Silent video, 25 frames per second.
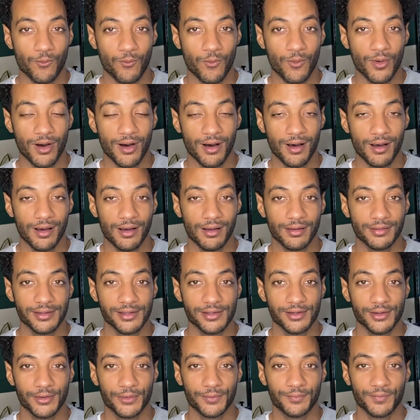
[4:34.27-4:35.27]

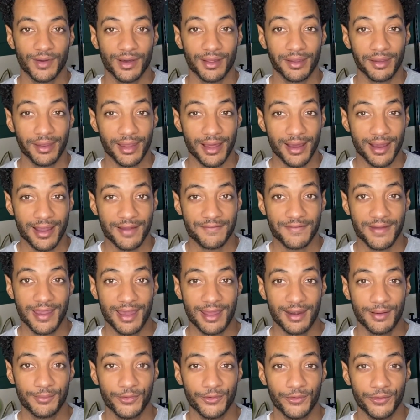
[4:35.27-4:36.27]
a live
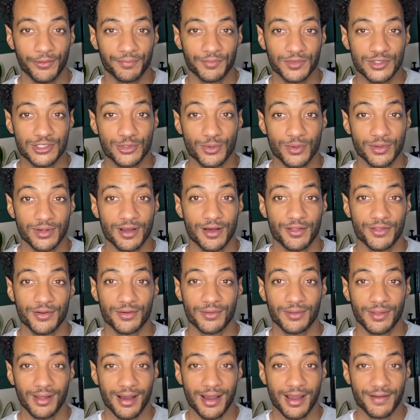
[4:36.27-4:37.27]
animal to another
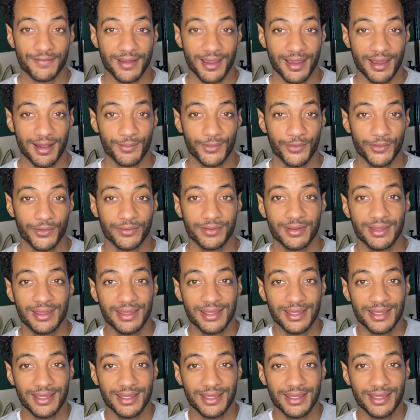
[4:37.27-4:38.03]
live animal